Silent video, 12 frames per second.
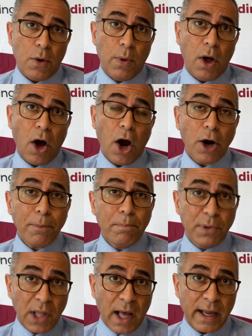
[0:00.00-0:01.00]
Well, our
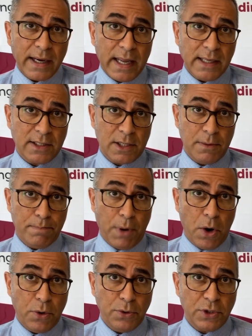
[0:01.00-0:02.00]
blood is
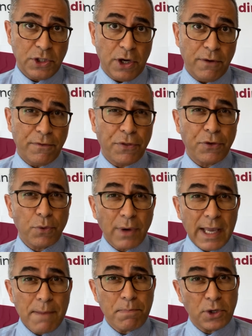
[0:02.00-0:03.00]
composed of
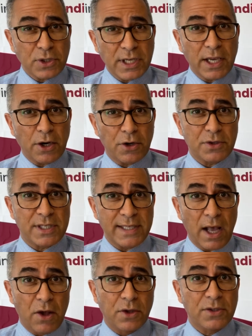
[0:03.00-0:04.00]
three particular
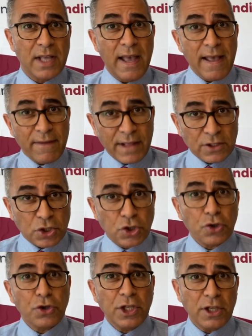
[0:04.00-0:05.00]
cells that
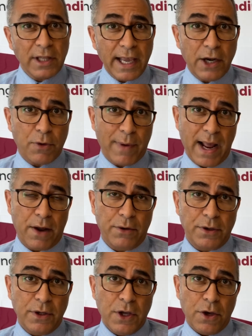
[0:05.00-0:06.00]
circulate around.